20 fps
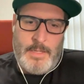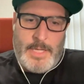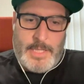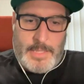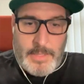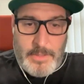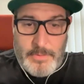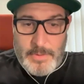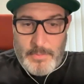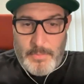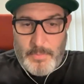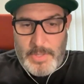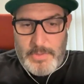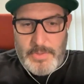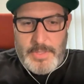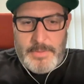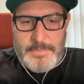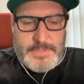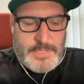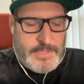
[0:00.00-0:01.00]
Hello and
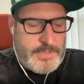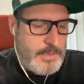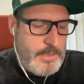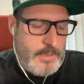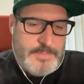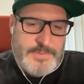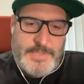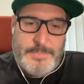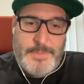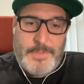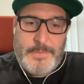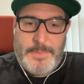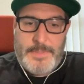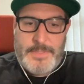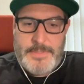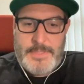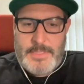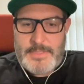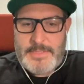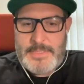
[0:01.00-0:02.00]
welcome to the Lobsterpot
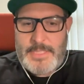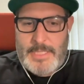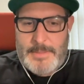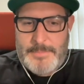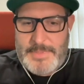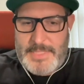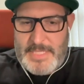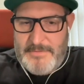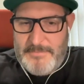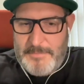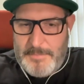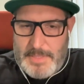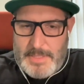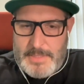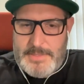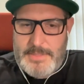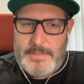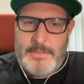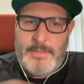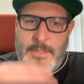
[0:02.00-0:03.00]
podcast. I'm Dave
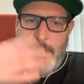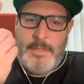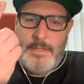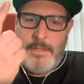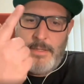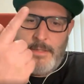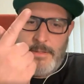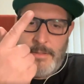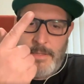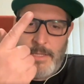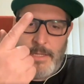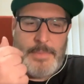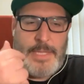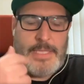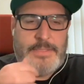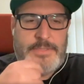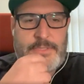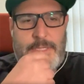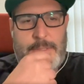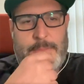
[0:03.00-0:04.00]
Barton. That
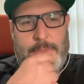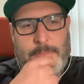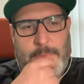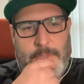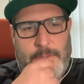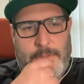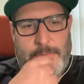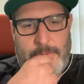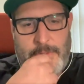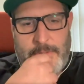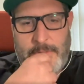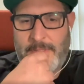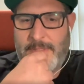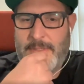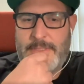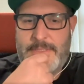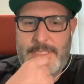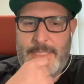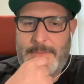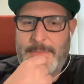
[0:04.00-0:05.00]
man's Jamie Bonthron.
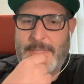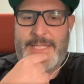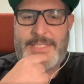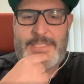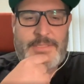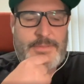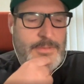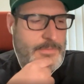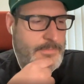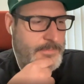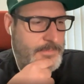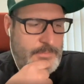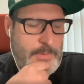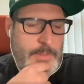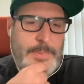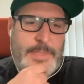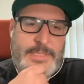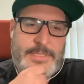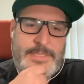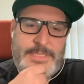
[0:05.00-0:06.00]
Jamie,
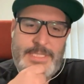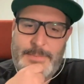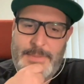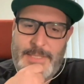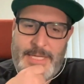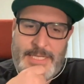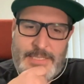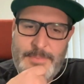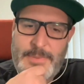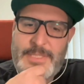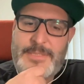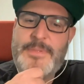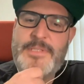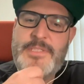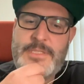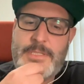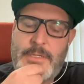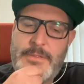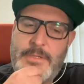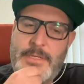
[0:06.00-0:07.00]
we've been to CBX, but it's been
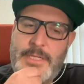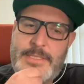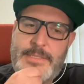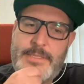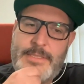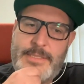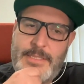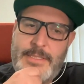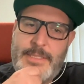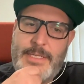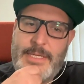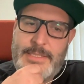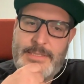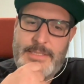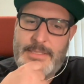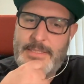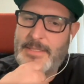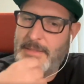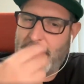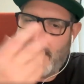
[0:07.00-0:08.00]
so nice and sunny,
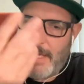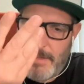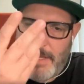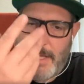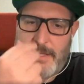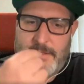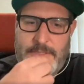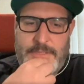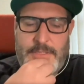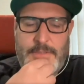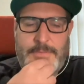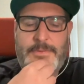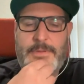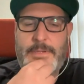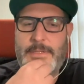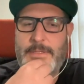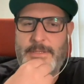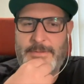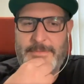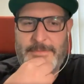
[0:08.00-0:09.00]
hasn't it? How did you
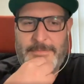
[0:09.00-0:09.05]
find it?